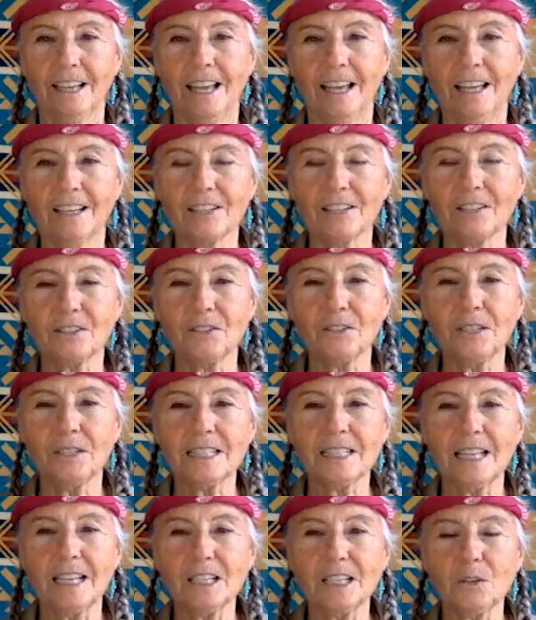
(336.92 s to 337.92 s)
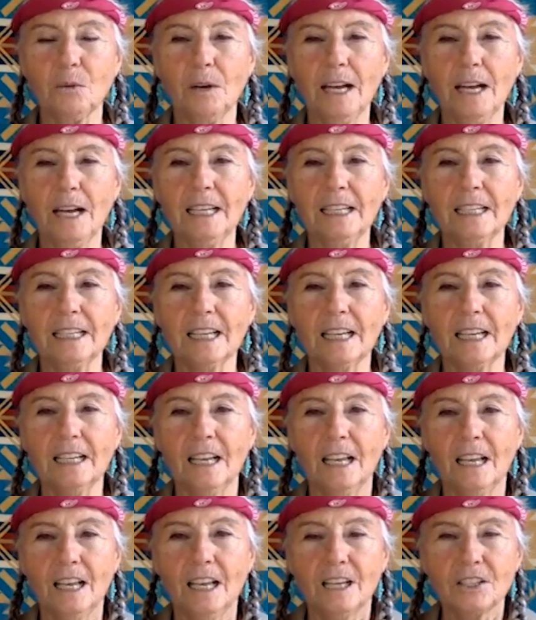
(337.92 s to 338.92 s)
And as soon as things quiet
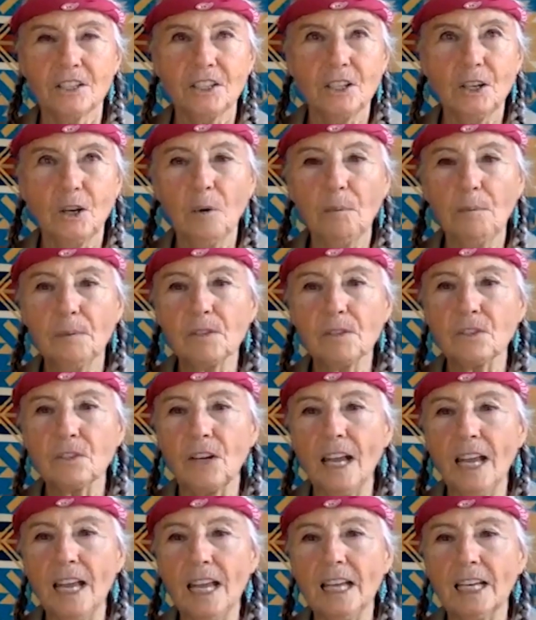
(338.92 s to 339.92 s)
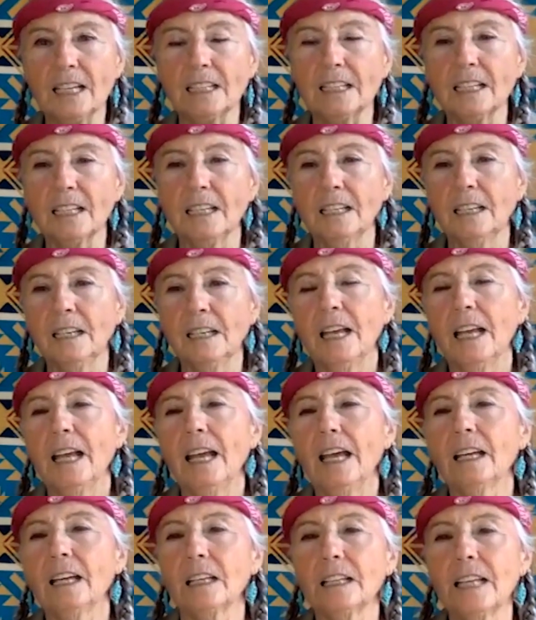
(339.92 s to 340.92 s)
again, she opens her hand
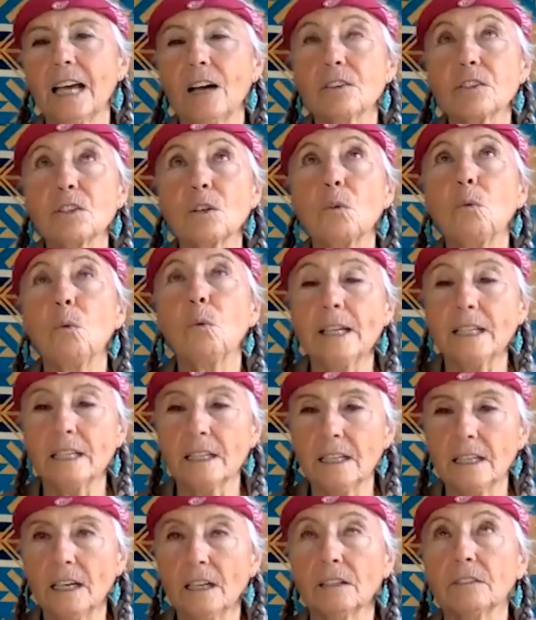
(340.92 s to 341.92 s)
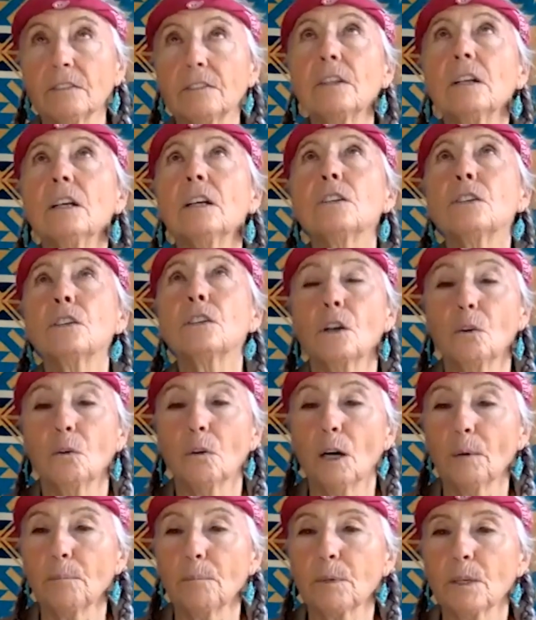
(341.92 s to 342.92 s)
and allows a white dove to go
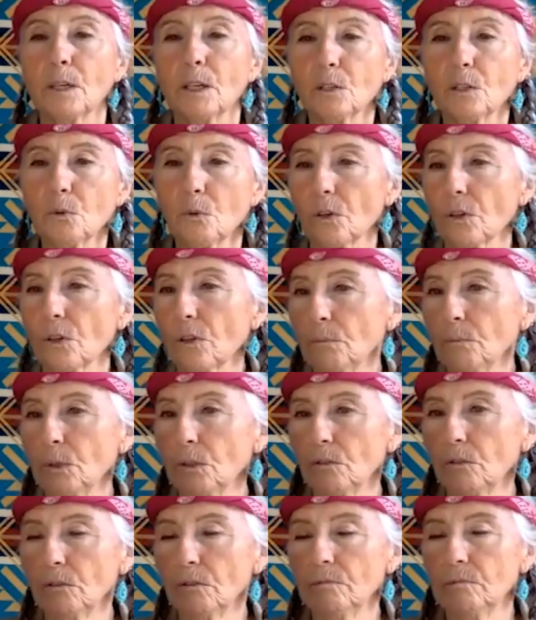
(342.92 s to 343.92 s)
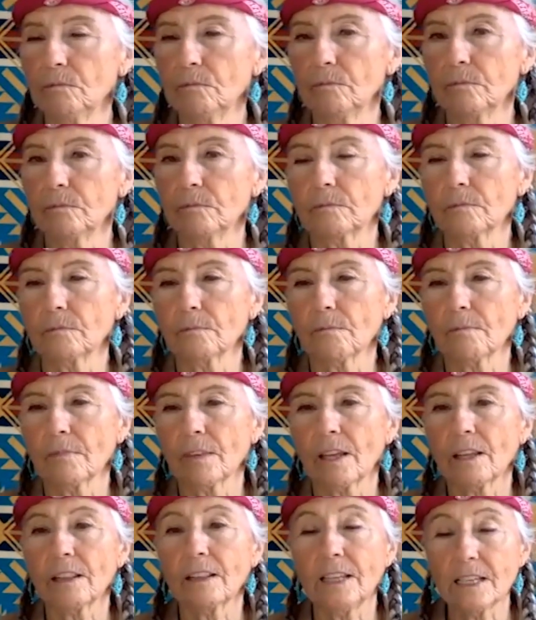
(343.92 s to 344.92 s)
up toward the moon.
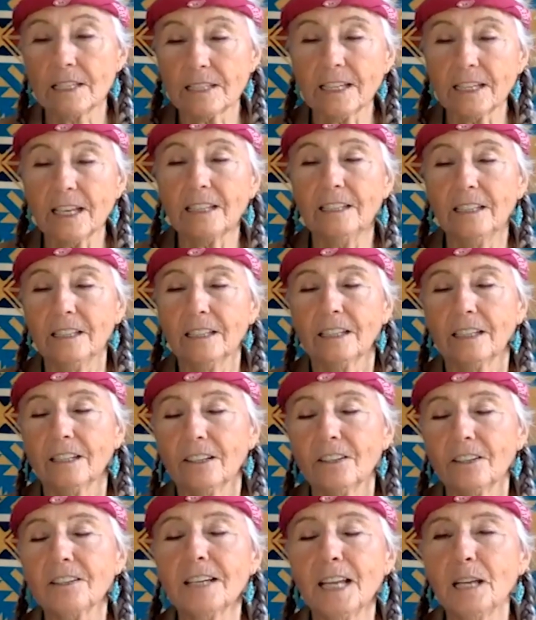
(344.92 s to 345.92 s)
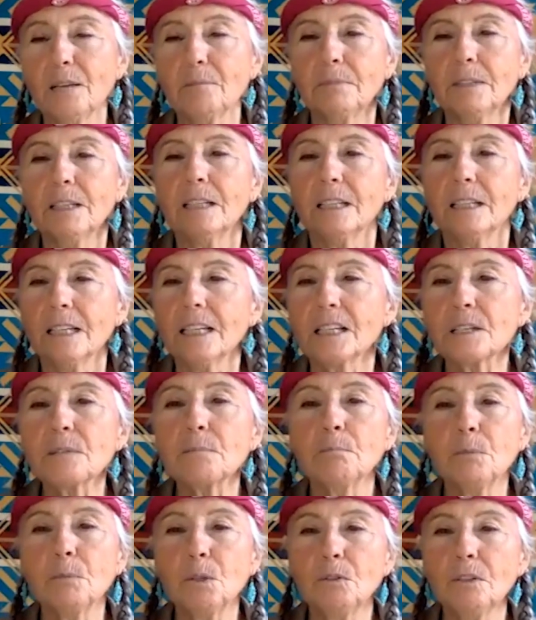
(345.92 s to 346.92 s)
They said her name is
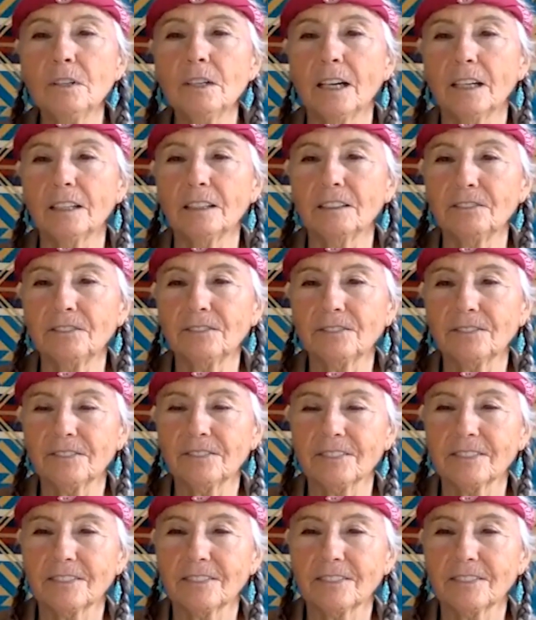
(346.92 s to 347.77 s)
Moon Dove.